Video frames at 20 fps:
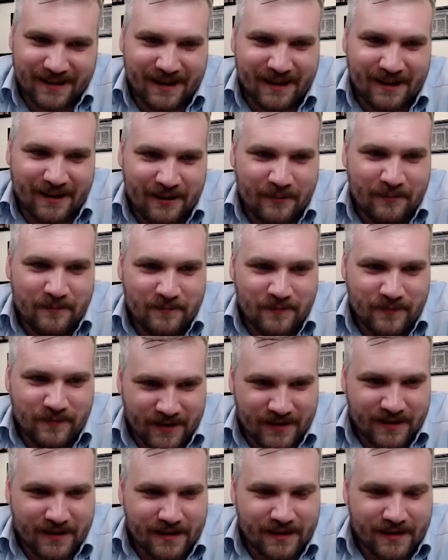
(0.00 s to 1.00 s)

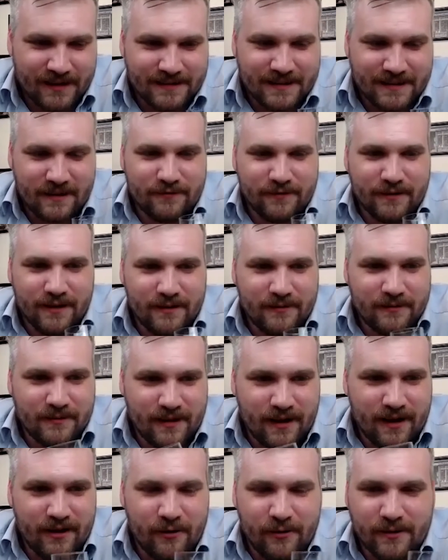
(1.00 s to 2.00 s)
Definitely.
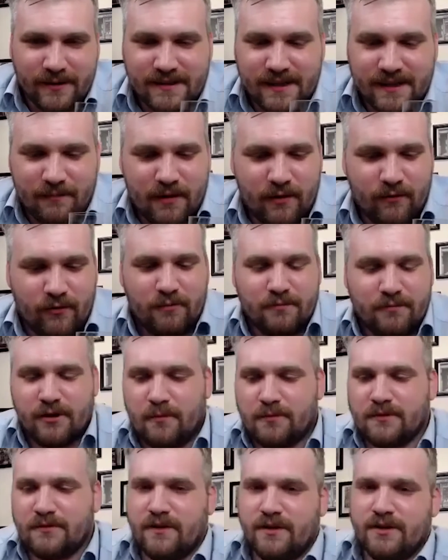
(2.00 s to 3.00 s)
I always take my worm
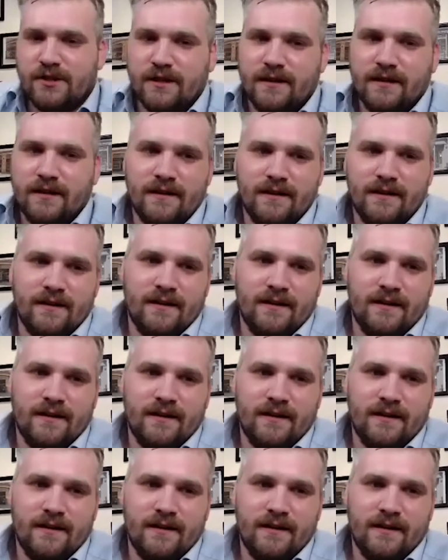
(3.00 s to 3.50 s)
tubs fishing.